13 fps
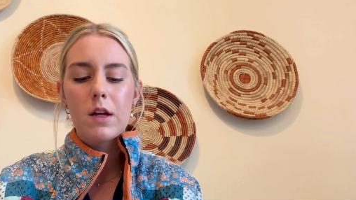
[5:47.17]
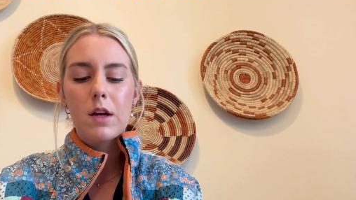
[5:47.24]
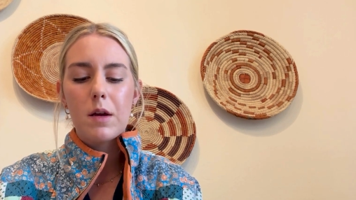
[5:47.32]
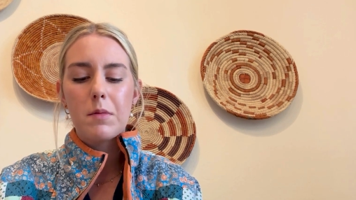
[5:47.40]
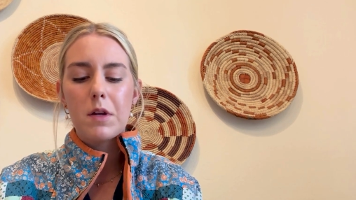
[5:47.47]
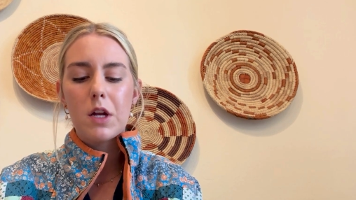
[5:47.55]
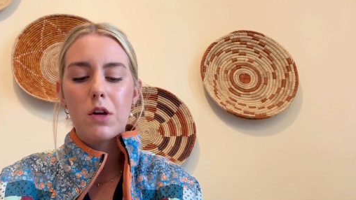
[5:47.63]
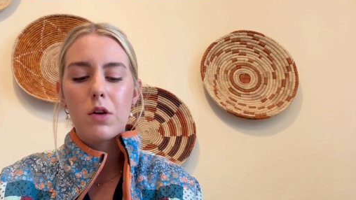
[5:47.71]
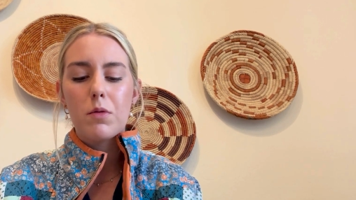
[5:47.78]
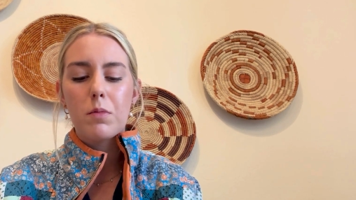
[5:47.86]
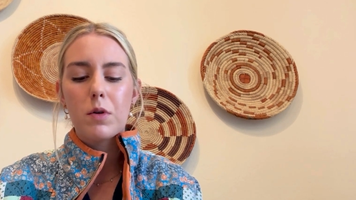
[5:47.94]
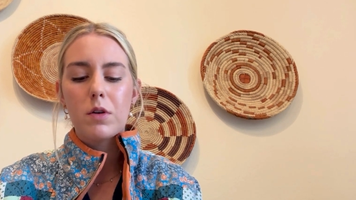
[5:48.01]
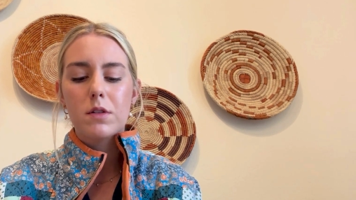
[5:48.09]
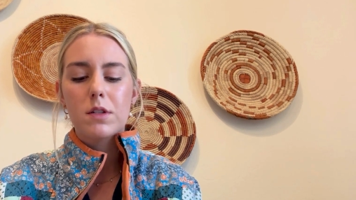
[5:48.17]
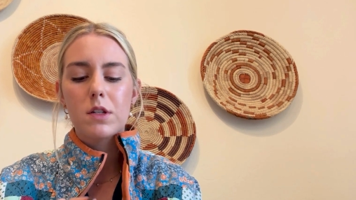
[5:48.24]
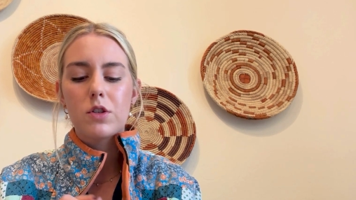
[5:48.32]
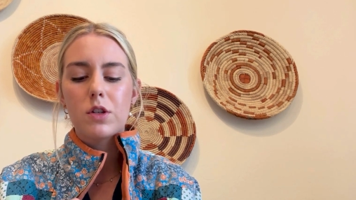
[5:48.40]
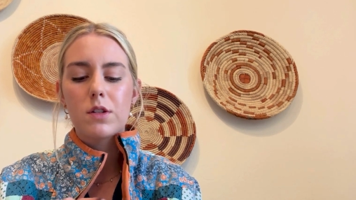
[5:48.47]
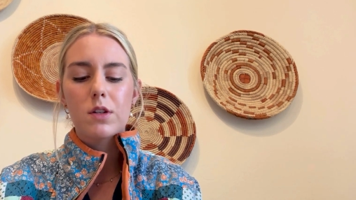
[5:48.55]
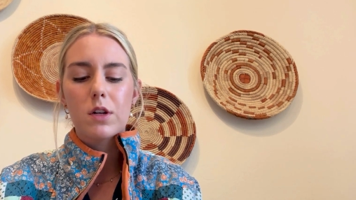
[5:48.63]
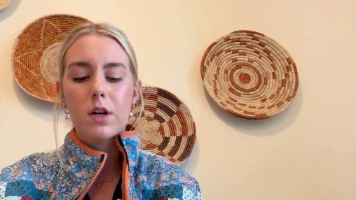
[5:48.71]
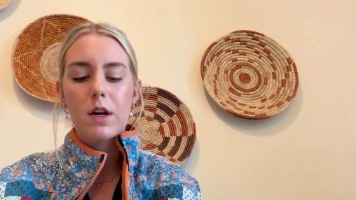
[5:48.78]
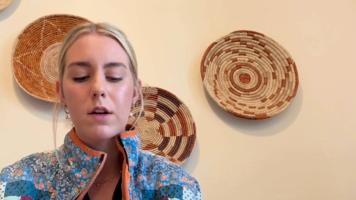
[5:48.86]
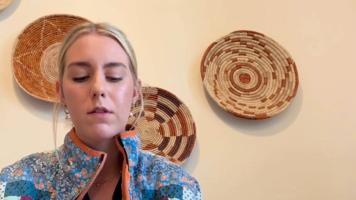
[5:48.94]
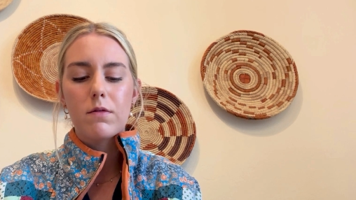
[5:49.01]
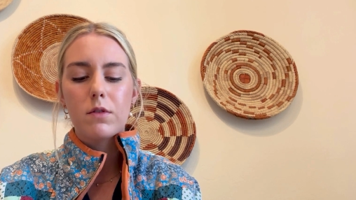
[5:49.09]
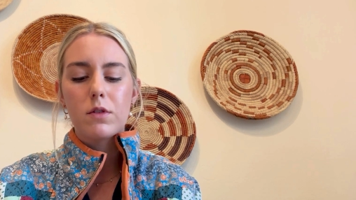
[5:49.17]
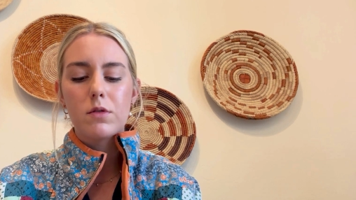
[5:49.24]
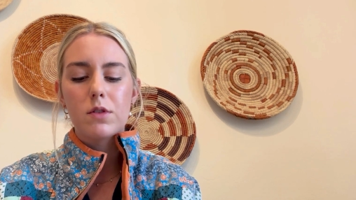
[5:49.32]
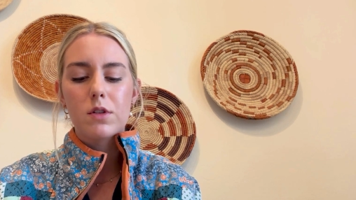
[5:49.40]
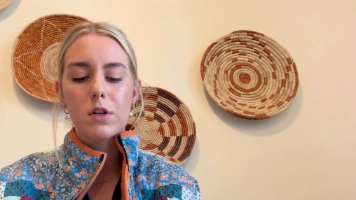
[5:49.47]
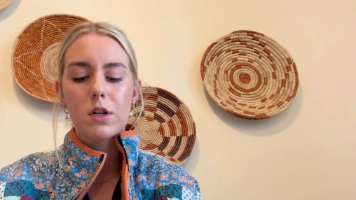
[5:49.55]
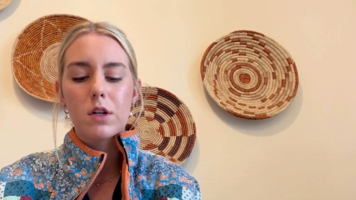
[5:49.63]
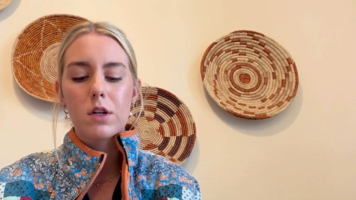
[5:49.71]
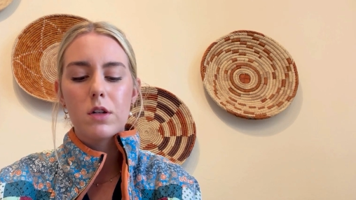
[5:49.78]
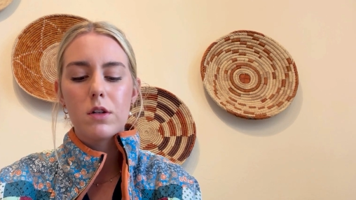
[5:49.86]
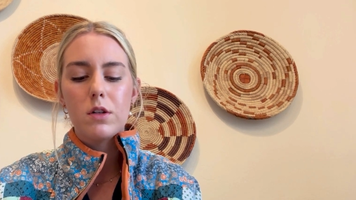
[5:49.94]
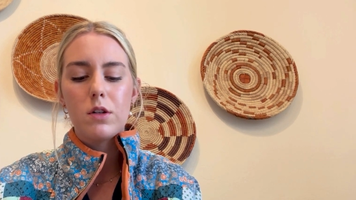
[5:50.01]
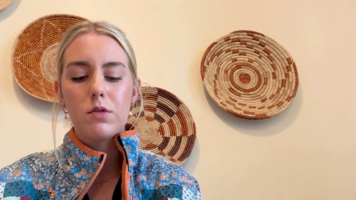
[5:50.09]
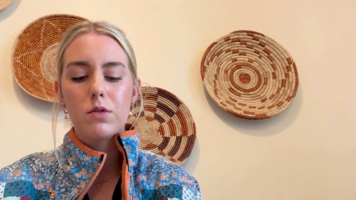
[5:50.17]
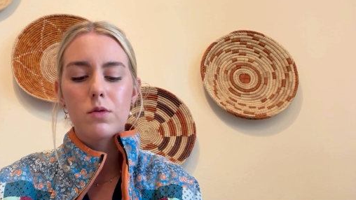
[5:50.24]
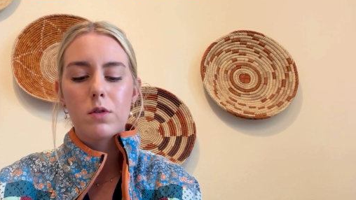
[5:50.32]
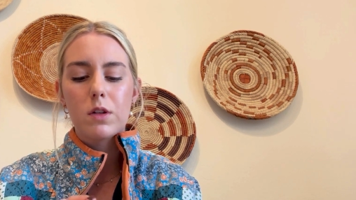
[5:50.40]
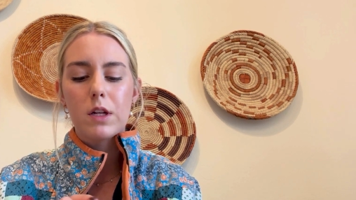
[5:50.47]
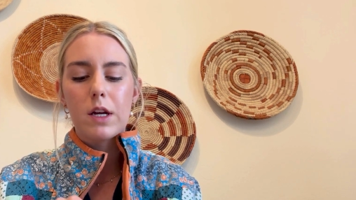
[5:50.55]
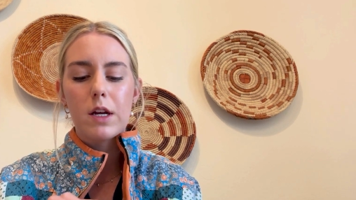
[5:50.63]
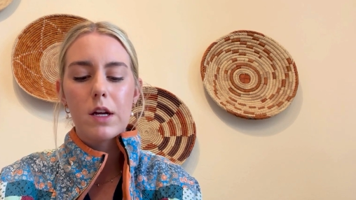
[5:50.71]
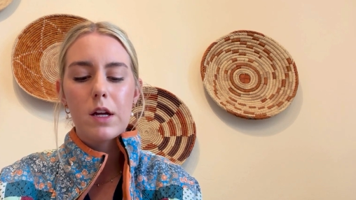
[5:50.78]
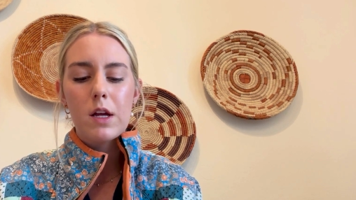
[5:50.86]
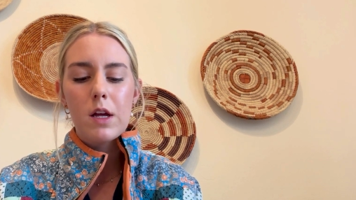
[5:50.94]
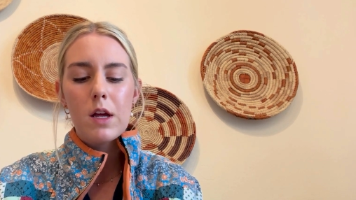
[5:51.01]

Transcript: I mean, I know purl stitches are kind of looser usually,